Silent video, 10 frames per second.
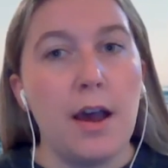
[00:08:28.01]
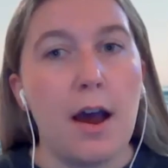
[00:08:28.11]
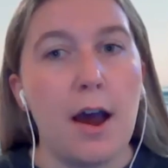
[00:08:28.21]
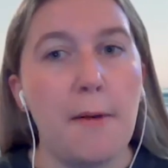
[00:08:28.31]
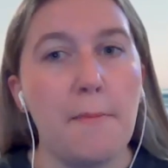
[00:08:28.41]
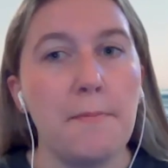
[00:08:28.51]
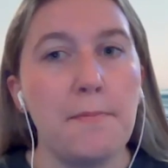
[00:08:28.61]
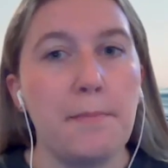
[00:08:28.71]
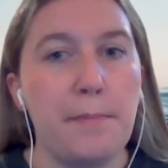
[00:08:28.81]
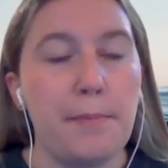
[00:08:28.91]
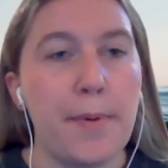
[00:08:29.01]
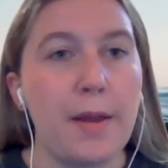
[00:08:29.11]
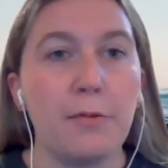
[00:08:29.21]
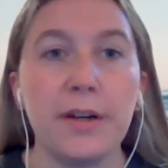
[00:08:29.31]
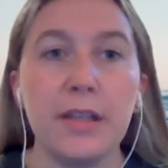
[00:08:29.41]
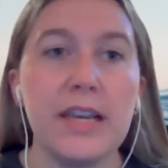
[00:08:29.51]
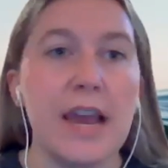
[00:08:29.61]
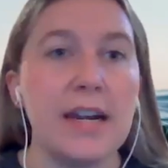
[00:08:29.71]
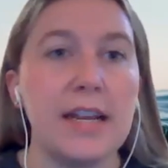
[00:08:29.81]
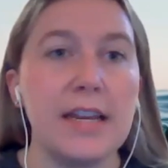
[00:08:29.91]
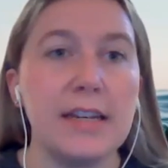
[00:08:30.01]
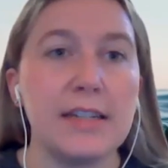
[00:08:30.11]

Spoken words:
But really, any